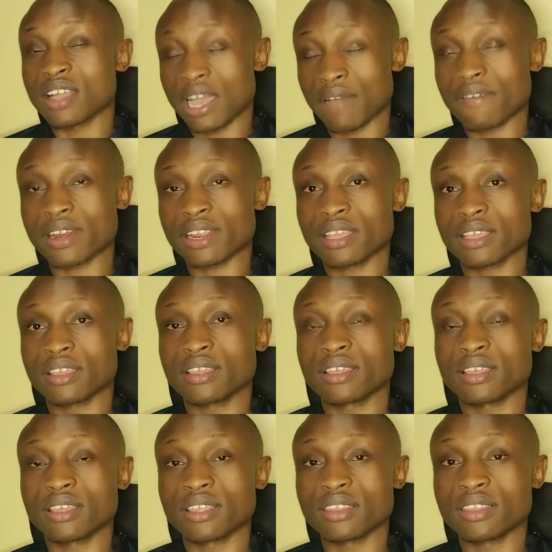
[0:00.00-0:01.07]
covering
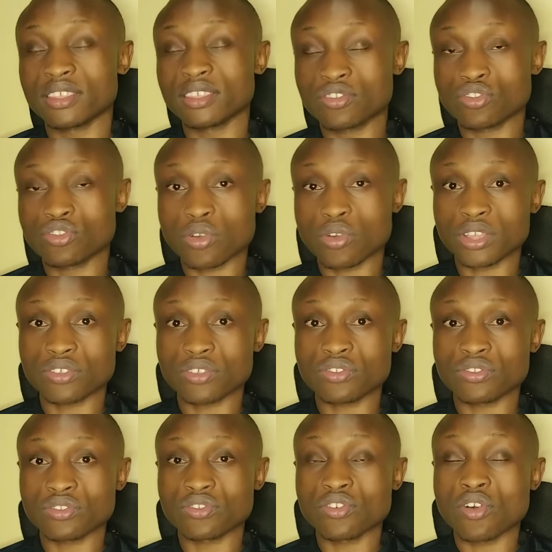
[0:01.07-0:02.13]
these
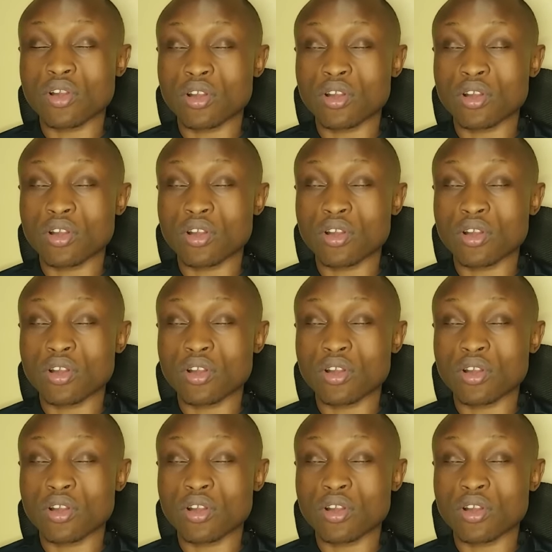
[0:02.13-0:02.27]
stories